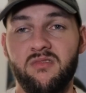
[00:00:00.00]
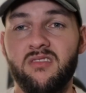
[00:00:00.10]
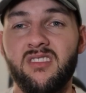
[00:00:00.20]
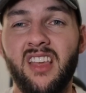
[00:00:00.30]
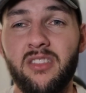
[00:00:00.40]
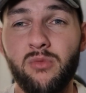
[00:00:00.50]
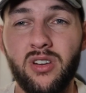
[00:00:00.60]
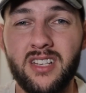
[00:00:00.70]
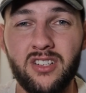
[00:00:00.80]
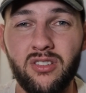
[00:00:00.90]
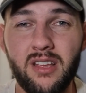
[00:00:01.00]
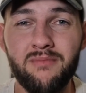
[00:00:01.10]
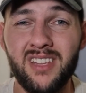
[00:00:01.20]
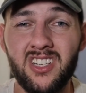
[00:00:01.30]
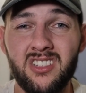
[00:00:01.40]
Nothing more to touch on them.
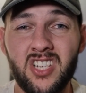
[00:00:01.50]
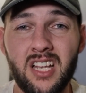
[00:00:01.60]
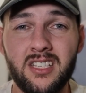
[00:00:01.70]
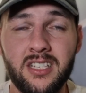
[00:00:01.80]
They're just Jets.